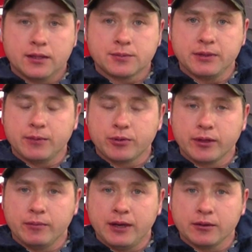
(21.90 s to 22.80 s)
It's been a
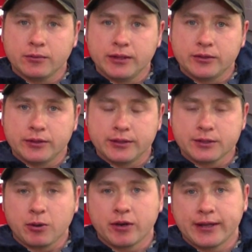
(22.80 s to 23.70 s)
pretty mild winter in
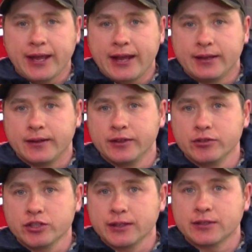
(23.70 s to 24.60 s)
this part of Canada.
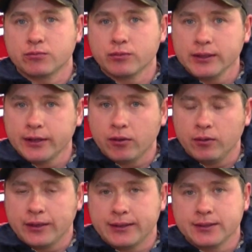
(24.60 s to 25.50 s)
Usually it's really
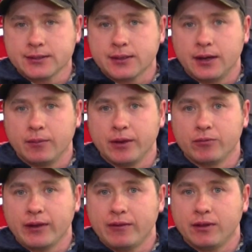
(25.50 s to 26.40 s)
cold at this time
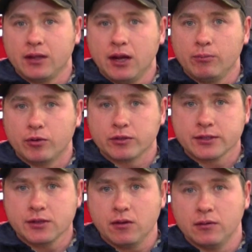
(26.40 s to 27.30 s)
and we have a lot more
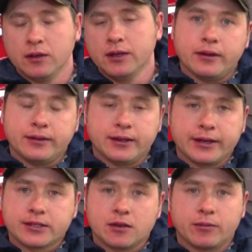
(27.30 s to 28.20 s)
snow. The
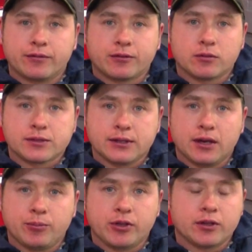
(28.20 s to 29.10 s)
lakes will be frozen
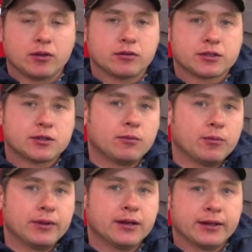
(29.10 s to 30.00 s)
up, you can go
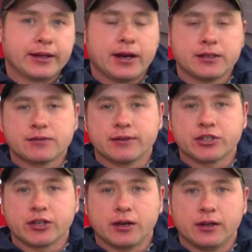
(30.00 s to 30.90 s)
snowmobiling, ice
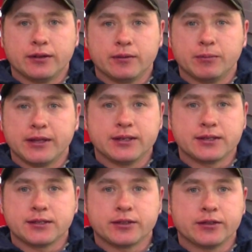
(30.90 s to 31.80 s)
fishing on them, but
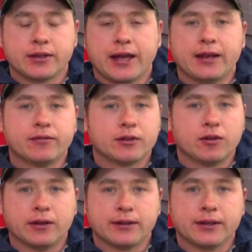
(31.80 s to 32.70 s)
this year you can't even
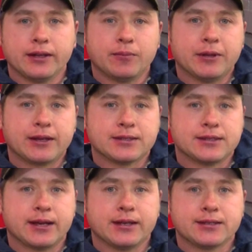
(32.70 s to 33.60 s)
go on the lake
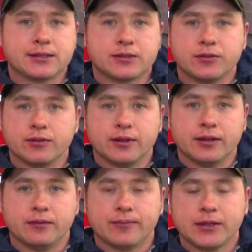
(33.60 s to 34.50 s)
because the ice is too
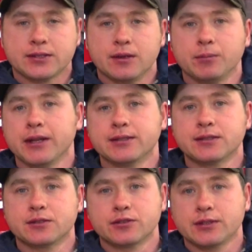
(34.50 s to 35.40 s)
thin. In some
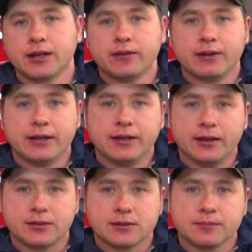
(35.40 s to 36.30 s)
places there's not even any
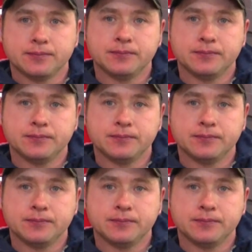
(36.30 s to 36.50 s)
ice.